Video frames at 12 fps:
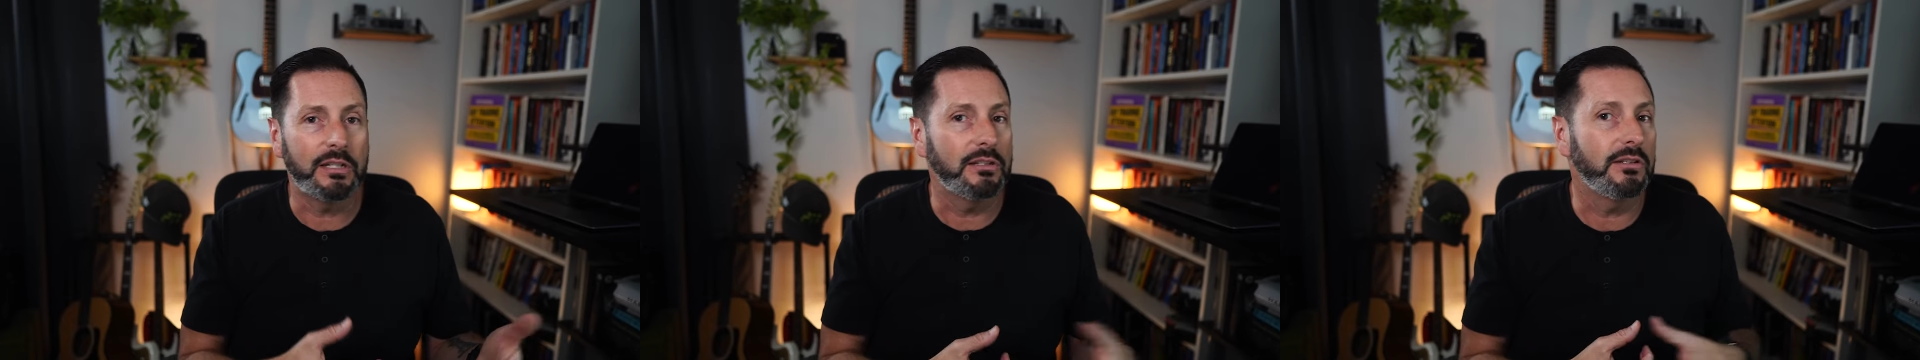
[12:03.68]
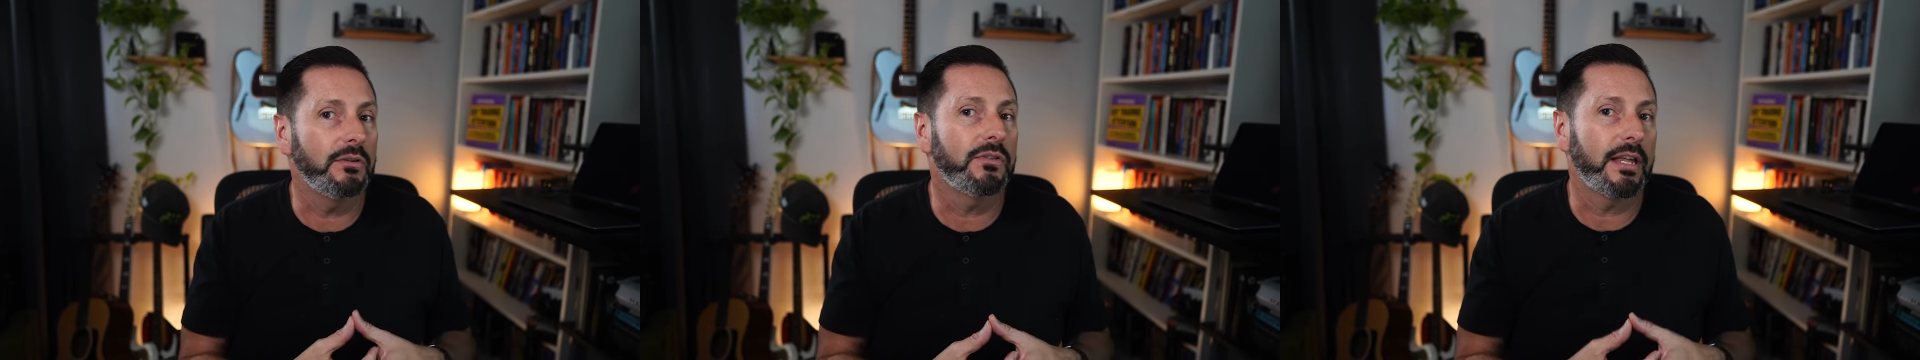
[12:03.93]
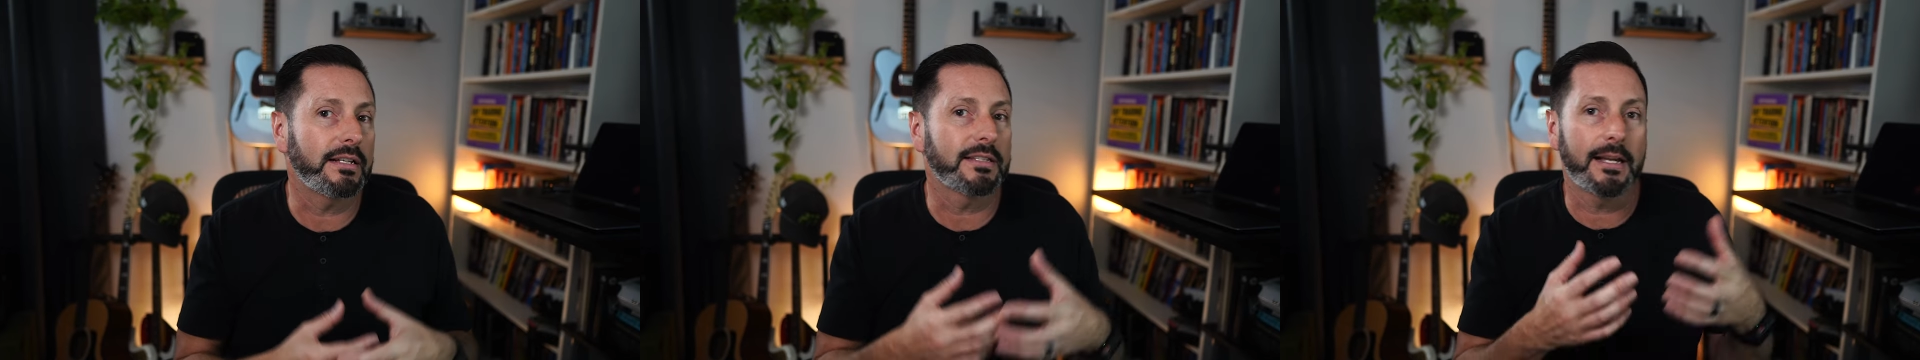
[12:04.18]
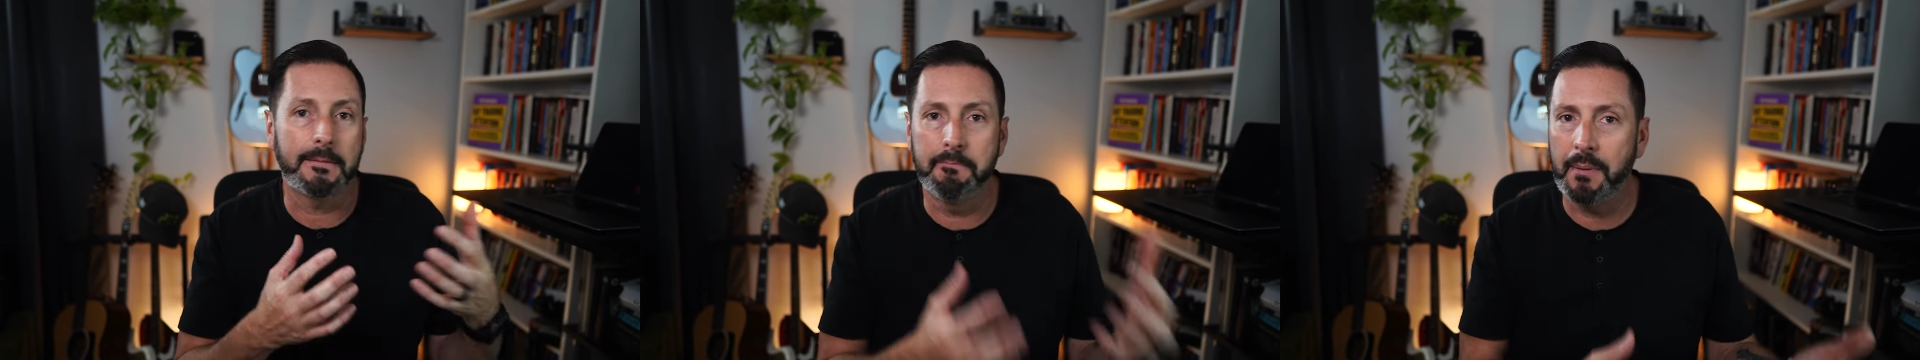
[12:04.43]
can do things
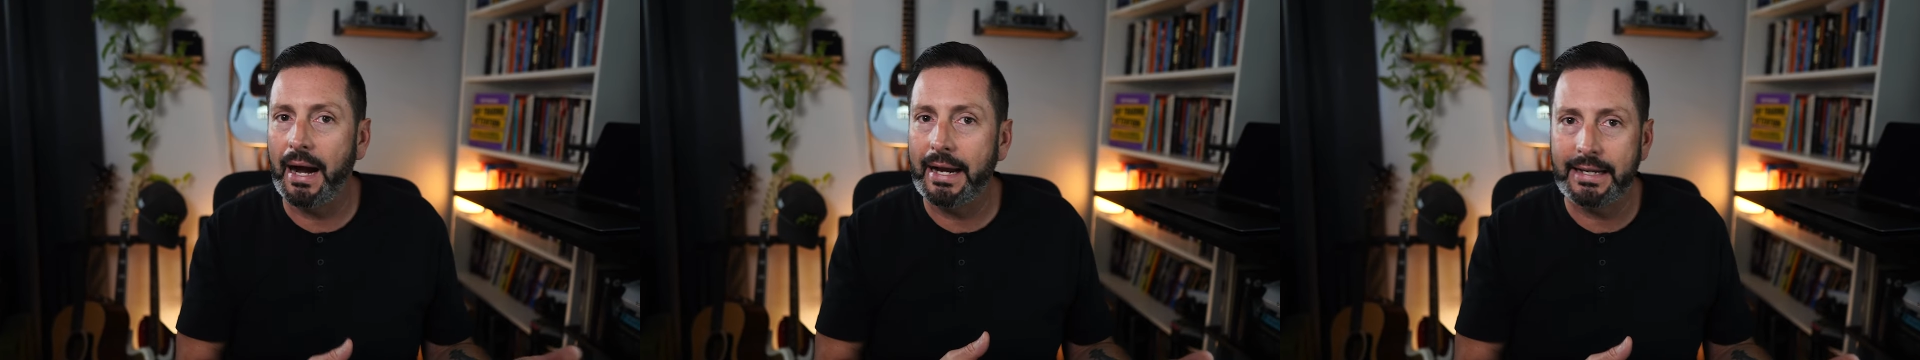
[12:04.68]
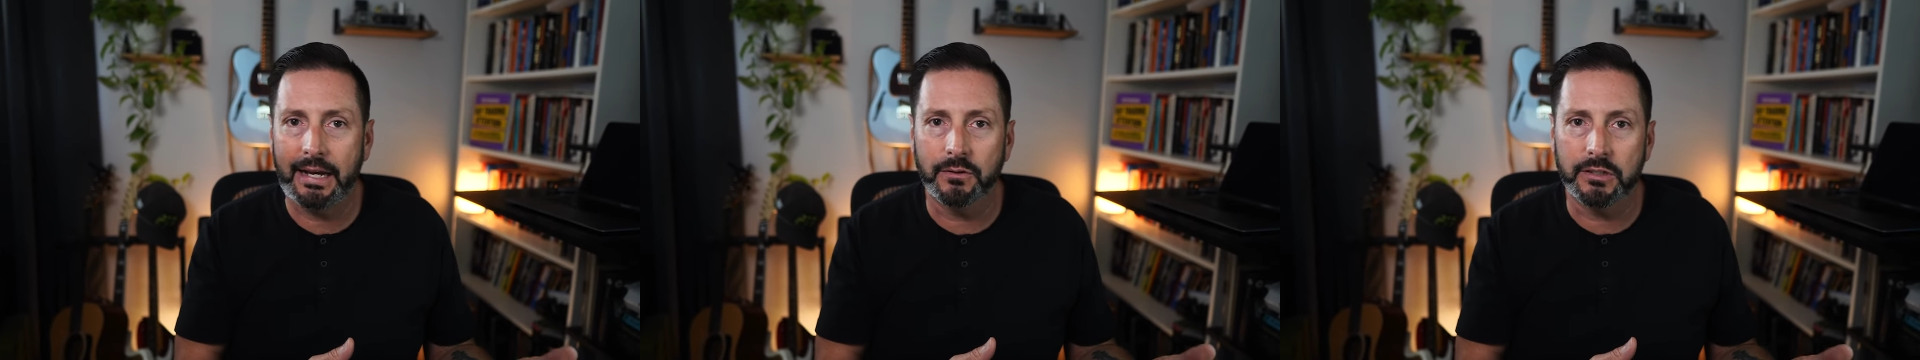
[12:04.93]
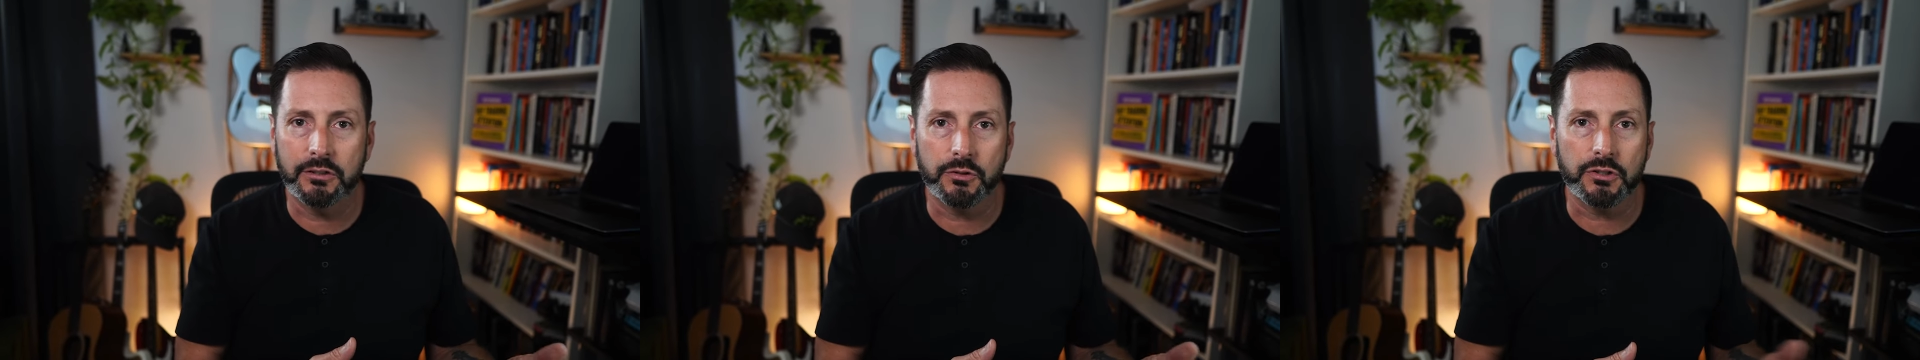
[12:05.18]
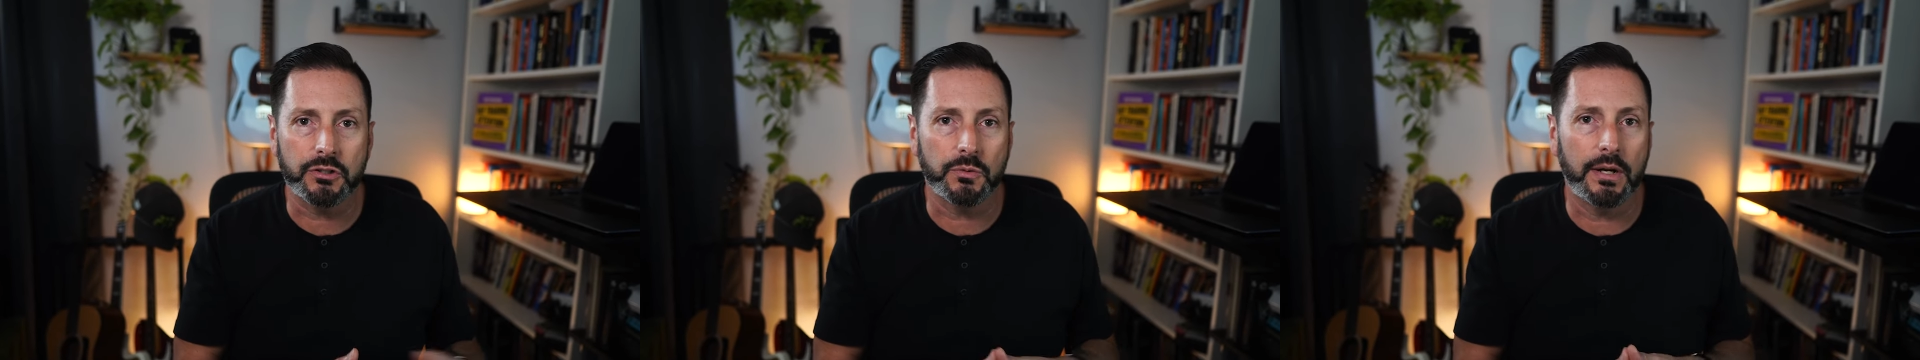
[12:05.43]
like buy down
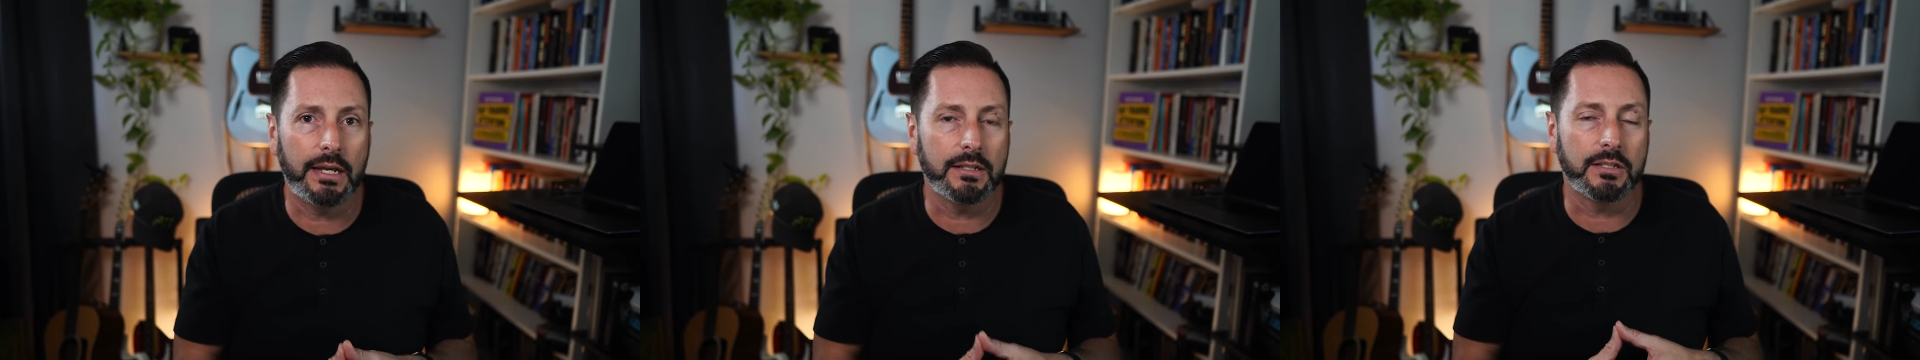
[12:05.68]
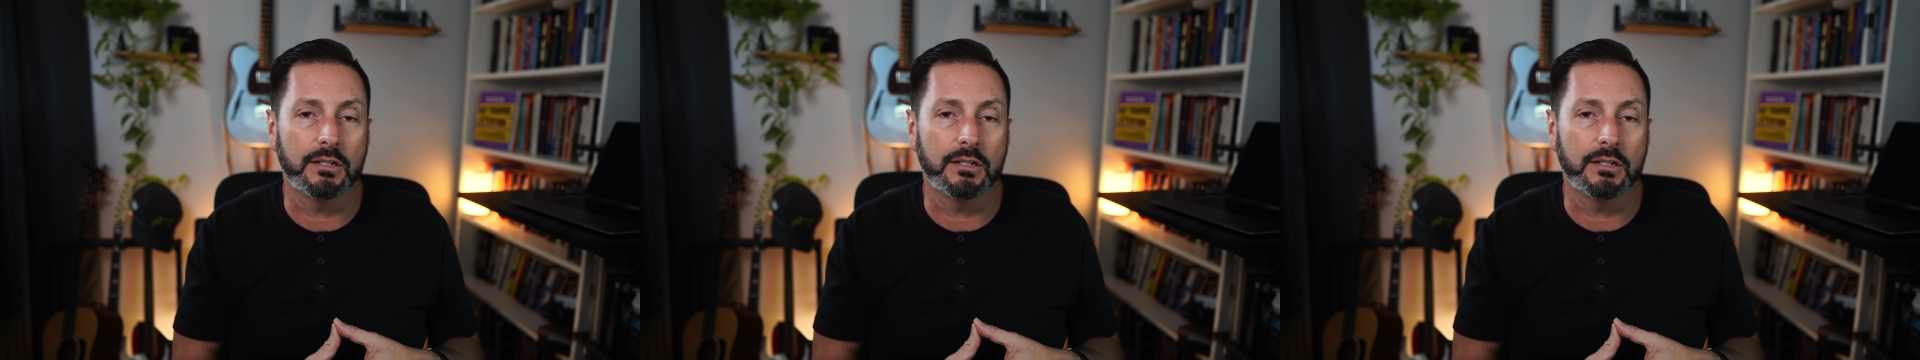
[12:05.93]
interest rates.